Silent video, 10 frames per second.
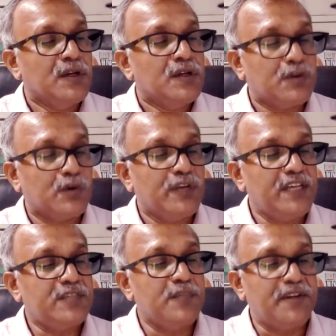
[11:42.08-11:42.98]
So
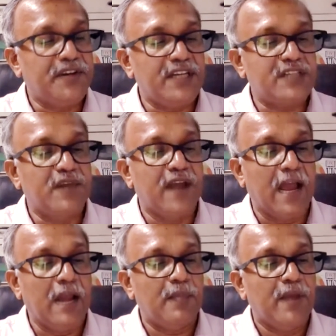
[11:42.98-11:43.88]
these measures will
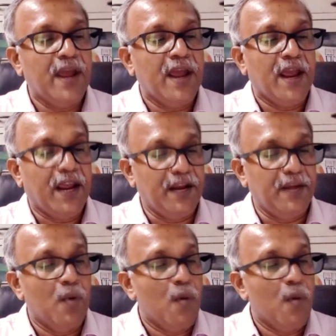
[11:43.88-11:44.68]
help in